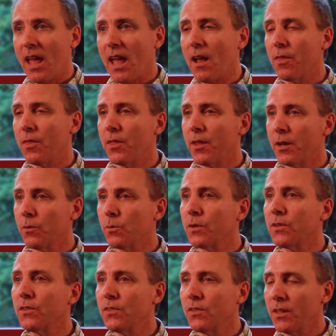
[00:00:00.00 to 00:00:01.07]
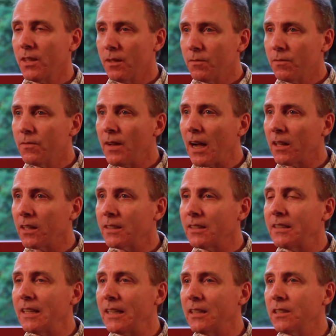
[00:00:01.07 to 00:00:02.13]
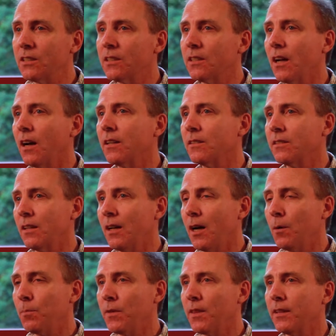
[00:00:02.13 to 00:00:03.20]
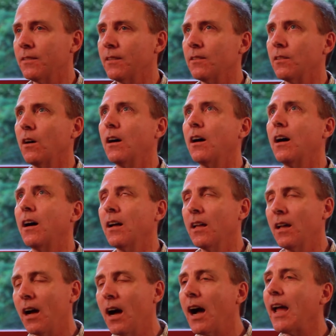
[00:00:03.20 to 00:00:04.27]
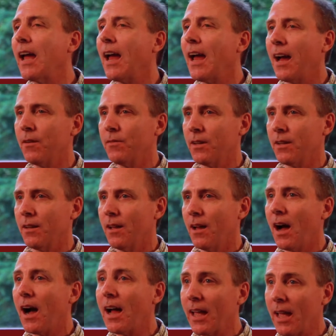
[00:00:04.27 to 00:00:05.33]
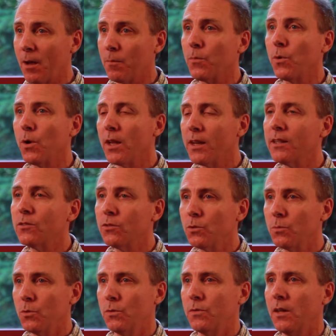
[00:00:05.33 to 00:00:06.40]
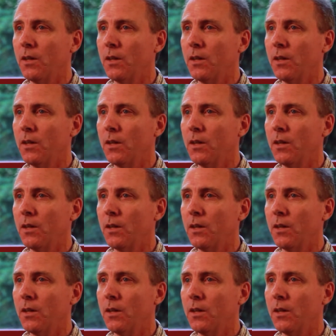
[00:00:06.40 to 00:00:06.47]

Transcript: and then receive validation on top of that says, ah, I have it. I am ready to move